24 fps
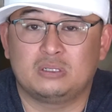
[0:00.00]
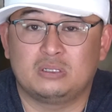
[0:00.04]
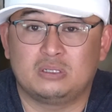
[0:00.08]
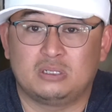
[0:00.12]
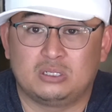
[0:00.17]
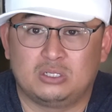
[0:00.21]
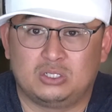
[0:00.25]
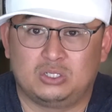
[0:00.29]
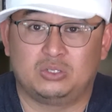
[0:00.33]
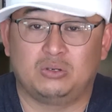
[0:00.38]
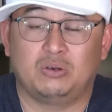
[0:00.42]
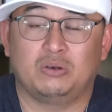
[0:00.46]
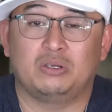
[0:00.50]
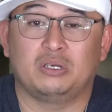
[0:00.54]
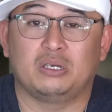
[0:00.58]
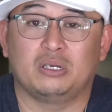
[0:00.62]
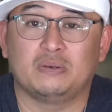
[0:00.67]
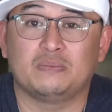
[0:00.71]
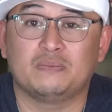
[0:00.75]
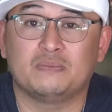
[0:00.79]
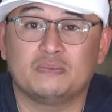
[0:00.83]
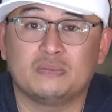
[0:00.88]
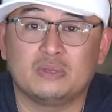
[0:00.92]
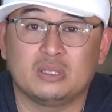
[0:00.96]
this
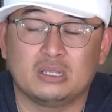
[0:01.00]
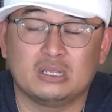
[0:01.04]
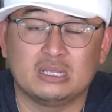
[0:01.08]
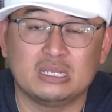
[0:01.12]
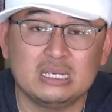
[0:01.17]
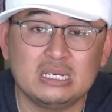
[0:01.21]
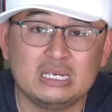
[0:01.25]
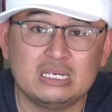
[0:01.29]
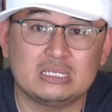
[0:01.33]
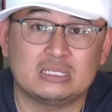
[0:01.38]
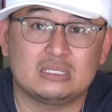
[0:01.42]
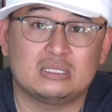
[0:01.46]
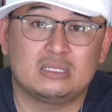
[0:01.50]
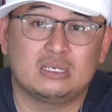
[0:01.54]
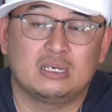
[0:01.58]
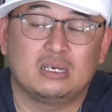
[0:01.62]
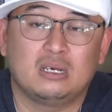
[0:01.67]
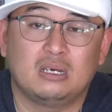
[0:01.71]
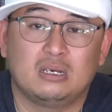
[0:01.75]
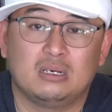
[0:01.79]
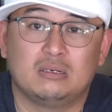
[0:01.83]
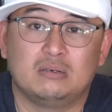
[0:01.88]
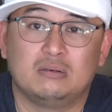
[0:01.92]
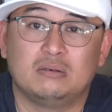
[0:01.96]
journey, at least
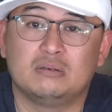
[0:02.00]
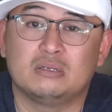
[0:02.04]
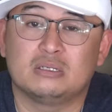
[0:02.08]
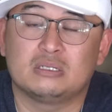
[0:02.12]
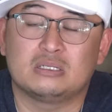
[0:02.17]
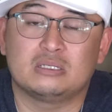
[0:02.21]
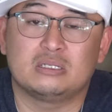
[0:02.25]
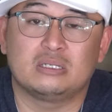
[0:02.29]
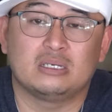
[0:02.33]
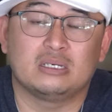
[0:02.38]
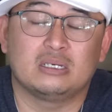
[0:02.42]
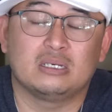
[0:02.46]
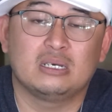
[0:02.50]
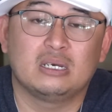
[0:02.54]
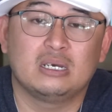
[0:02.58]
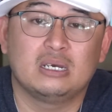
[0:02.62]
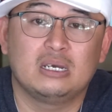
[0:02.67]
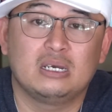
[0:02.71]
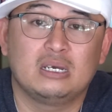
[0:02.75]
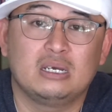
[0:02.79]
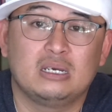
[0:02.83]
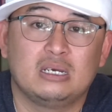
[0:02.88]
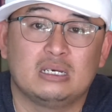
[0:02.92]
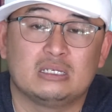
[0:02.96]
earnestly,
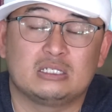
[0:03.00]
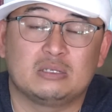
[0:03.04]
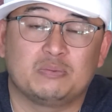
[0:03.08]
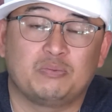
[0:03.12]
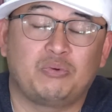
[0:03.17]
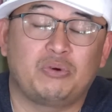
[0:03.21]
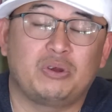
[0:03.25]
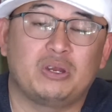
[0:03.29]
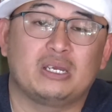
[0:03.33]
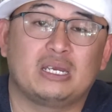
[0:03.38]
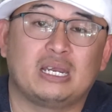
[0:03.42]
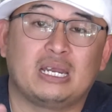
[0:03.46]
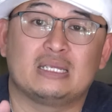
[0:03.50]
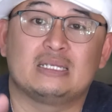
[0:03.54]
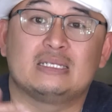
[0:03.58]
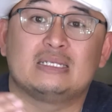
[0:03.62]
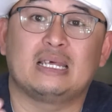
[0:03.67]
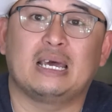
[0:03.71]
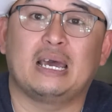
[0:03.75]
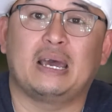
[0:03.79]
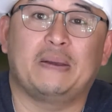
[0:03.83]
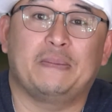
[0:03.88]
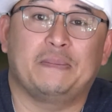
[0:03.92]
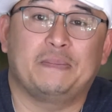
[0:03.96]
is to pray against
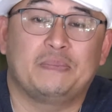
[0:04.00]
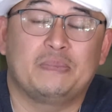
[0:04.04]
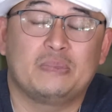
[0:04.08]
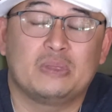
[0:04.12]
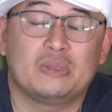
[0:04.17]
that.